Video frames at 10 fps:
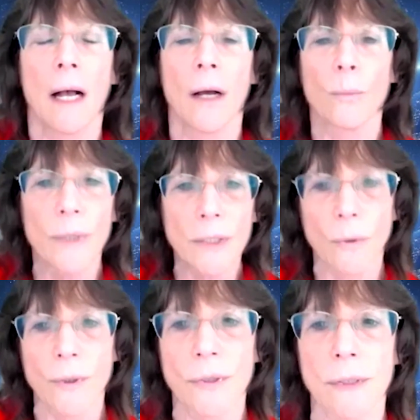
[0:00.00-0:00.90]

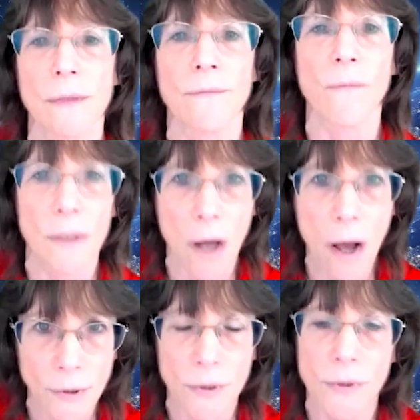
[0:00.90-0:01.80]
resources for
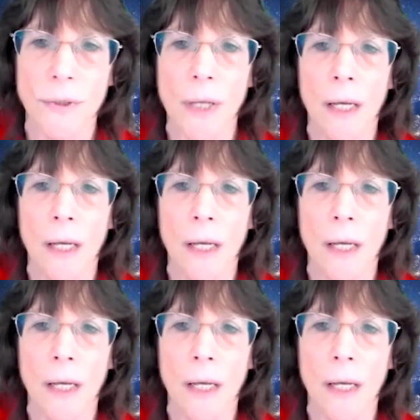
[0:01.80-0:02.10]
doctors